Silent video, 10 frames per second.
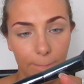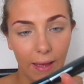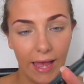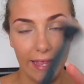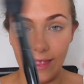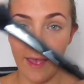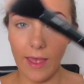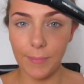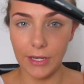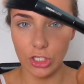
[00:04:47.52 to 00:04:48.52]
by
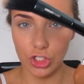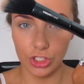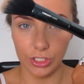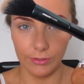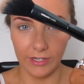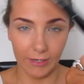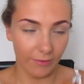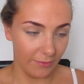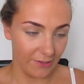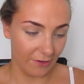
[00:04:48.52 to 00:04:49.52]
Urban Studio.
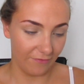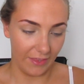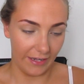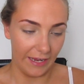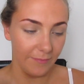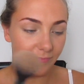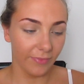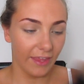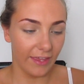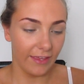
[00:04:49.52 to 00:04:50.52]
I was looking for the name.
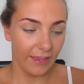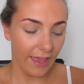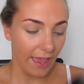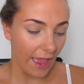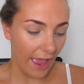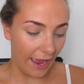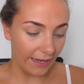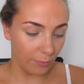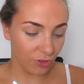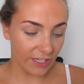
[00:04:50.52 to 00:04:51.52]

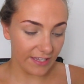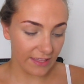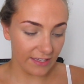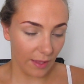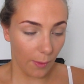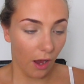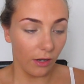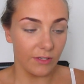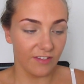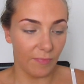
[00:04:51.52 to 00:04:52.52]
And I'm just going to take this in the
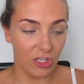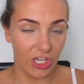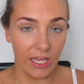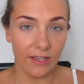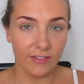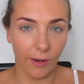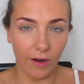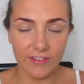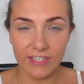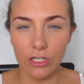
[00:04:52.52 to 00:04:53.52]
hollows of my cheek. So
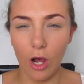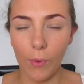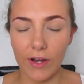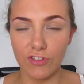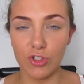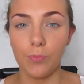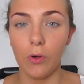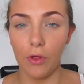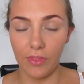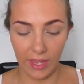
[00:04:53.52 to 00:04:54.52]
obviously not where I've just
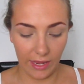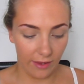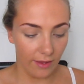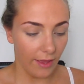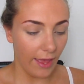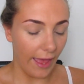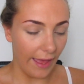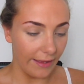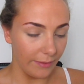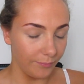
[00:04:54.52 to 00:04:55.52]
put the
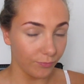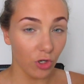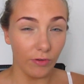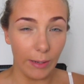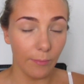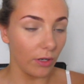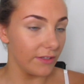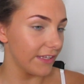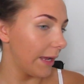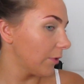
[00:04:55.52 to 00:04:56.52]
cream
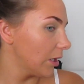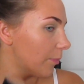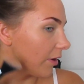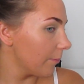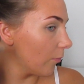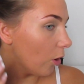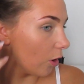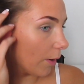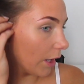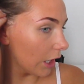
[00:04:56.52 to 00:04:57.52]
bronzer. I'm going to put it
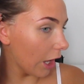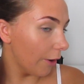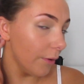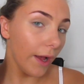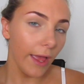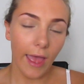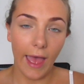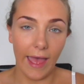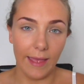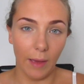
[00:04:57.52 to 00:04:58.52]
more low.
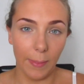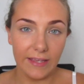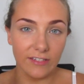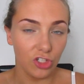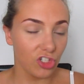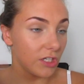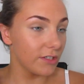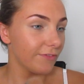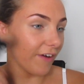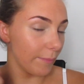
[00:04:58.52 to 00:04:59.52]
And this is just to
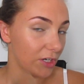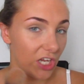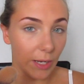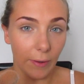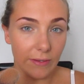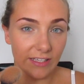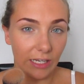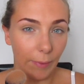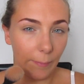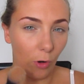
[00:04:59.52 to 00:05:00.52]
define my cheekbones a
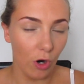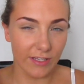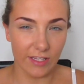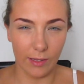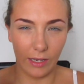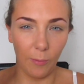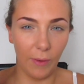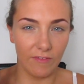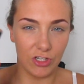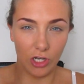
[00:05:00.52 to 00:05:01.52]
little bit more because they're a little bit of a